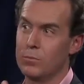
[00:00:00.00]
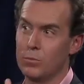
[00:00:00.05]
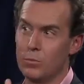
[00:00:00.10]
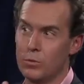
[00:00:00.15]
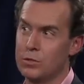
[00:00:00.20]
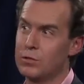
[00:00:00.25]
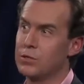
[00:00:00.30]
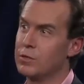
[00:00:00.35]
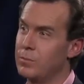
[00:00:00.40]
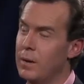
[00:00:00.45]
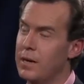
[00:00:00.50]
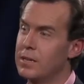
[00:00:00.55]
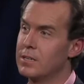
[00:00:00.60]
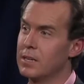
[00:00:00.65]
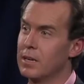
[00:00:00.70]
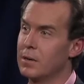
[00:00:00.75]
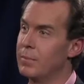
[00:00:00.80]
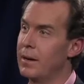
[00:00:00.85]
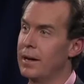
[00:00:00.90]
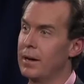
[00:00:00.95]
which is
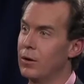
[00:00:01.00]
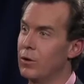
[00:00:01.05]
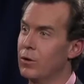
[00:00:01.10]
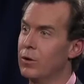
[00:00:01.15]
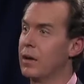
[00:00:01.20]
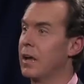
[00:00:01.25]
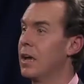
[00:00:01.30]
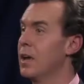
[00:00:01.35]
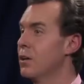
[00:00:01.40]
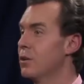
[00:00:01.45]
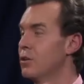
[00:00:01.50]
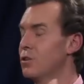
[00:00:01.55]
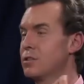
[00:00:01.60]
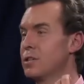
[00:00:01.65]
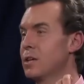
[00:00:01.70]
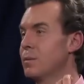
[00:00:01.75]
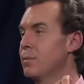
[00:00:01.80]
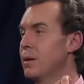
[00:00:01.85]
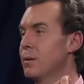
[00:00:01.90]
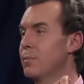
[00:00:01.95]
basically about learning. You
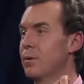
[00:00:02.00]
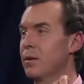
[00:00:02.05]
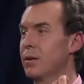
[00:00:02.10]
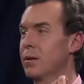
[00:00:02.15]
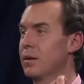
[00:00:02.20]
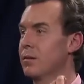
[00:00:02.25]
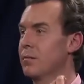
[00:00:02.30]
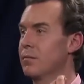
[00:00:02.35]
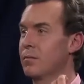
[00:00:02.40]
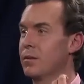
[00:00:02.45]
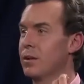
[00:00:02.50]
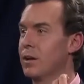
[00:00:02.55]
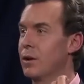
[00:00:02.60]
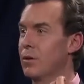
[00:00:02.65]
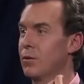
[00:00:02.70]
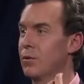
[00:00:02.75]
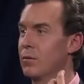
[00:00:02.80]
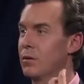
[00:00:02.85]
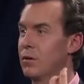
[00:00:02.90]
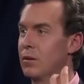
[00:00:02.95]
see people that you
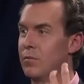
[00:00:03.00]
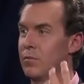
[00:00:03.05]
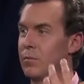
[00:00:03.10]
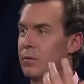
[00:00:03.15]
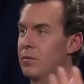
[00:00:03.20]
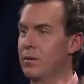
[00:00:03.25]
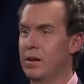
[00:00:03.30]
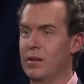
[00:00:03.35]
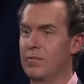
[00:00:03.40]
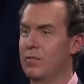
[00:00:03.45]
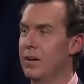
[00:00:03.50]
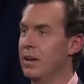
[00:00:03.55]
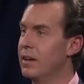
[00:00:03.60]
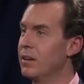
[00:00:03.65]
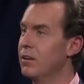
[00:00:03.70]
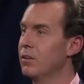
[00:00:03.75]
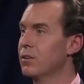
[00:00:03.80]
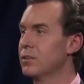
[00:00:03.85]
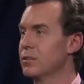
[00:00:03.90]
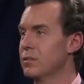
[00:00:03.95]
know have have had
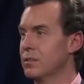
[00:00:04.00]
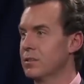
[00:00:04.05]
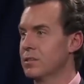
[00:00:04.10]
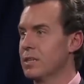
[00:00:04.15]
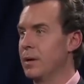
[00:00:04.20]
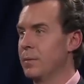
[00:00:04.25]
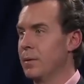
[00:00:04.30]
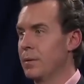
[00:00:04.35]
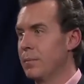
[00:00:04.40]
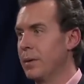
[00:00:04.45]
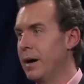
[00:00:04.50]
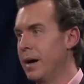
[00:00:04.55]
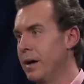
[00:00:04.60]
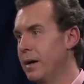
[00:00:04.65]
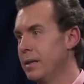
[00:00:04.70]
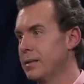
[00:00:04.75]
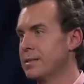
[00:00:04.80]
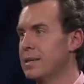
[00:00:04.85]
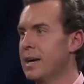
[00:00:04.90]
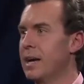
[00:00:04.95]
illnesses coming back
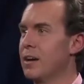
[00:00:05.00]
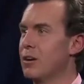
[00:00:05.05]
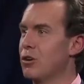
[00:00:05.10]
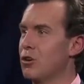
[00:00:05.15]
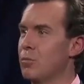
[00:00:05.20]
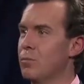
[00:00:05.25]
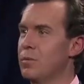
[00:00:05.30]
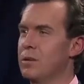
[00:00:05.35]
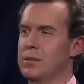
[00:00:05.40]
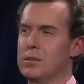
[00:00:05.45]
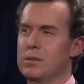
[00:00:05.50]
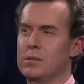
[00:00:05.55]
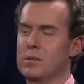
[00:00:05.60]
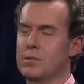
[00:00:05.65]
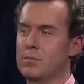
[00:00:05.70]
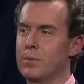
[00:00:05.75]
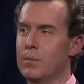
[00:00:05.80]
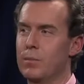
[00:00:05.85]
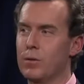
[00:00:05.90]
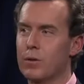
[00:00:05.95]
and starting new
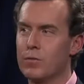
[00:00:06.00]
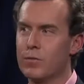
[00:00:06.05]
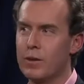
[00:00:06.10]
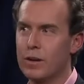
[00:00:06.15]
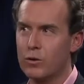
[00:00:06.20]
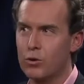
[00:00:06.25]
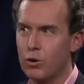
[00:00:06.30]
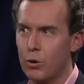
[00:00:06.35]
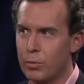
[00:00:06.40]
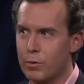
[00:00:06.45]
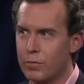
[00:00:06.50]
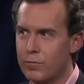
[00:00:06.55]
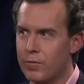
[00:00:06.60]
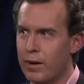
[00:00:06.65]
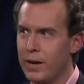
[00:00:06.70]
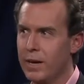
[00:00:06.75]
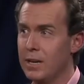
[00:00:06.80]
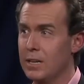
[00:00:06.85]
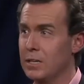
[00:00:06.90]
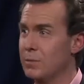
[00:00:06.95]
businesses. People who have had corporate
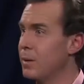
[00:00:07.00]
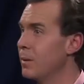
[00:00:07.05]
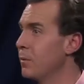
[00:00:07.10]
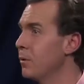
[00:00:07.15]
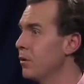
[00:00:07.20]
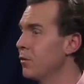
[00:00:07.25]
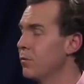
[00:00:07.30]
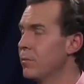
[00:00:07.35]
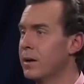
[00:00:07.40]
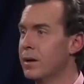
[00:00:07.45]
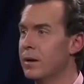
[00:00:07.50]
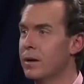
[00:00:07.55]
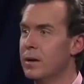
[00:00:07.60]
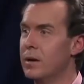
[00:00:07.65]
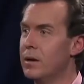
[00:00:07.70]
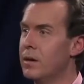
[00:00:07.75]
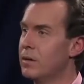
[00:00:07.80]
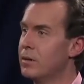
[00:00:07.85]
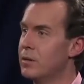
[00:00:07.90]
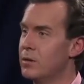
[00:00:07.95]
failures. People who have been
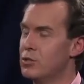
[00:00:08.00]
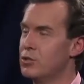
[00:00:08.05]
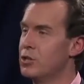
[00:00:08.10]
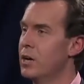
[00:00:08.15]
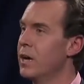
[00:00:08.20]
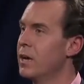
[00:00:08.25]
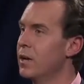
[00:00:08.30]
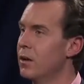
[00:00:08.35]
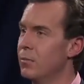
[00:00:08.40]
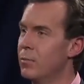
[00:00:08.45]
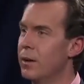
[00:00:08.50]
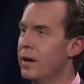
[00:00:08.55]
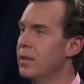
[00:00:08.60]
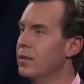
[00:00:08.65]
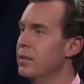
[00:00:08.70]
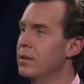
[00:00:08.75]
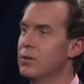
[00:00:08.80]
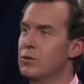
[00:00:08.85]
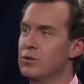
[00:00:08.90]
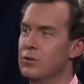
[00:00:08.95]
to jail,
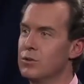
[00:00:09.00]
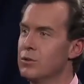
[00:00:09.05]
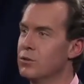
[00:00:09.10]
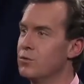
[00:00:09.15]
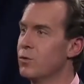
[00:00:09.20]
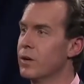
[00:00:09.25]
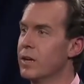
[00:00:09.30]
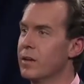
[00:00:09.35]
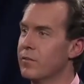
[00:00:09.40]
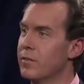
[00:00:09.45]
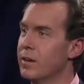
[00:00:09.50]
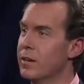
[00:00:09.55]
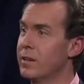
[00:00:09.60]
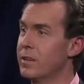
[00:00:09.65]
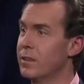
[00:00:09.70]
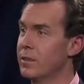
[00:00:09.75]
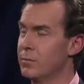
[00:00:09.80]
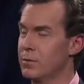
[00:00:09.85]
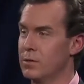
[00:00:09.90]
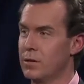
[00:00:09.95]
paid their dues,
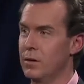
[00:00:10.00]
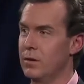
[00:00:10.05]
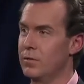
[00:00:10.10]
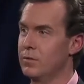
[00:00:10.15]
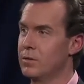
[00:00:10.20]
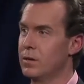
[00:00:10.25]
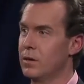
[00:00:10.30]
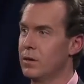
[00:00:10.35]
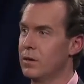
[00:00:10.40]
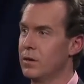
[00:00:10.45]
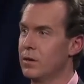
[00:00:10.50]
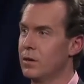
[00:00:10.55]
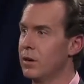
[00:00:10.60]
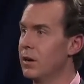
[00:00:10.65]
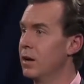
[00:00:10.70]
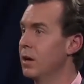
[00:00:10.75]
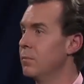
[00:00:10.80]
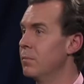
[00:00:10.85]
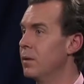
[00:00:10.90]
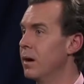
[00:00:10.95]
reinvented themselves. You
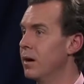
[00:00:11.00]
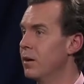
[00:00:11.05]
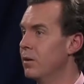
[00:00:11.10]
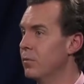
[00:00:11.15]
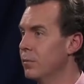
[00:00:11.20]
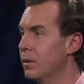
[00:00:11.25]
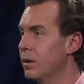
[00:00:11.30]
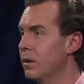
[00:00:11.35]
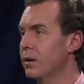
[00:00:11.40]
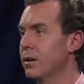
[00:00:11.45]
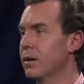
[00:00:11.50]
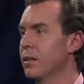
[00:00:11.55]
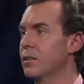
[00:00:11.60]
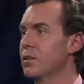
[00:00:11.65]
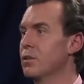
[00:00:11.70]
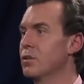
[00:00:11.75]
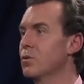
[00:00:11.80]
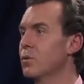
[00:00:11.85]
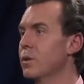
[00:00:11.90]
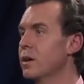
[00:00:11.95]
know, like Michael Milken in
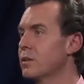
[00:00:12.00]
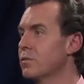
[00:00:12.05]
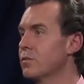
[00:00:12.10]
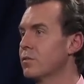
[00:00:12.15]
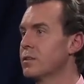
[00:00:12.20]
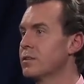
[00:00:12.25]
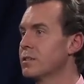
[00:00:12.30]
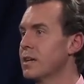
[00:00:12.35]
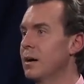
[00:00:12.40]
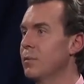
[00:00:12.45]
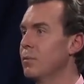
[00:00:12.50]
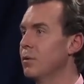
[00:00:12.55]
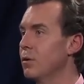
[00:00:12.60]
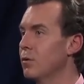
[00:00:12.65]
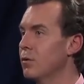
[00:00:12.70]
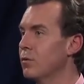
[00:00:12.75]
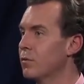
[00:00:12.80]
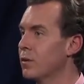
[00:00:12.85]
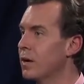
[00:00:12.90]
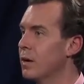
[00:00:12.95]
the U.S., for example,
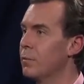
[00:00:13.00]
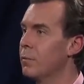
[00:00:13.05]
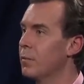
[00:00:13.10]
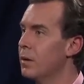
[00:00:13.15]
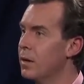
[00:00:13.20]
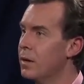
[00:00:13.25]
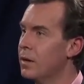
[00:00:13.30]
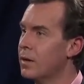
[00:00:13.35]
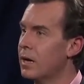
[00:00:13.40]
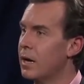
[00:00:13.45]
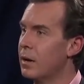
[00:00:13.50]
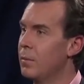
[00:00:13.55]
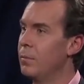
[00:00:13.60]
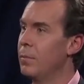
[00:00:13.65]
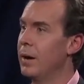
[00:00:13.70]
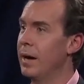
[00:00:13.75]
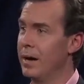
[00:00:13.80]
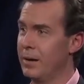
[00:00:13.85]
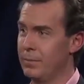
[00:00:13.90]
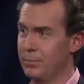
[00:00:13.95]
who've come come
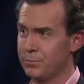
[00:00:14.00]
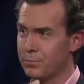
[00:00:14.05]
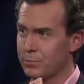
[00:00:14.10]
back